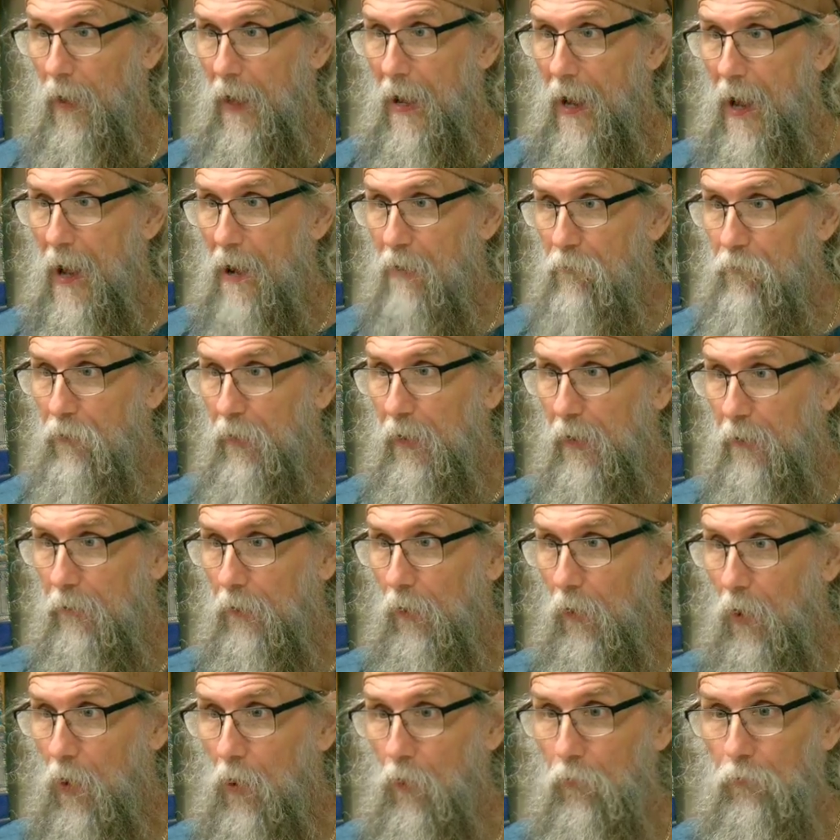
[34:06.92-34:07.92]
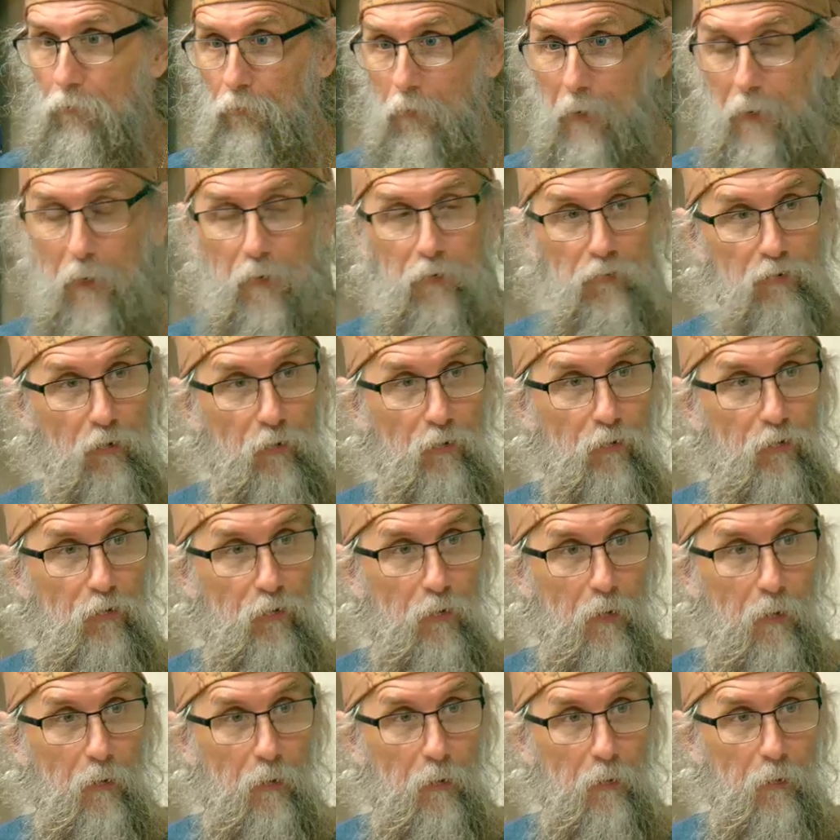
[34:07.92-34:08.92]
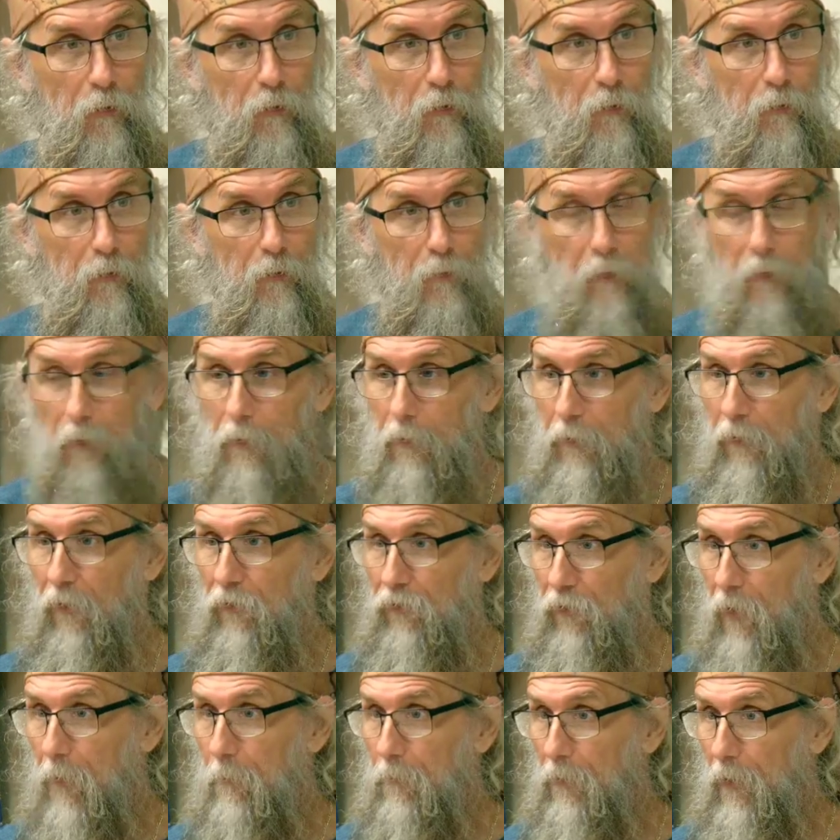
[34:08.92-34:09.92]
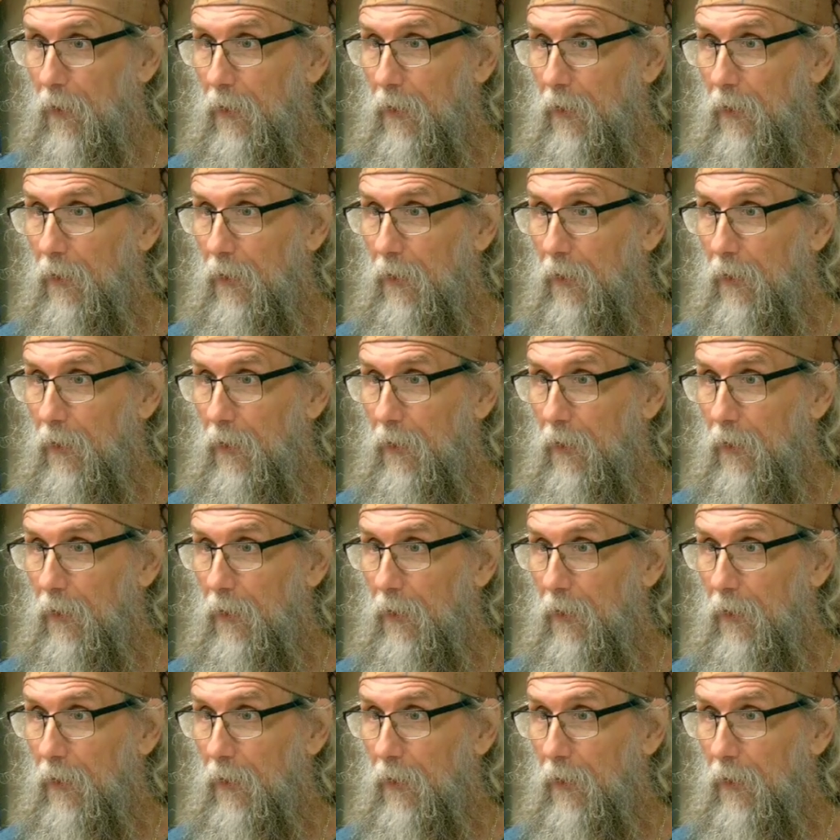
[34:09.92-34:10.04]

have in their own religions? The same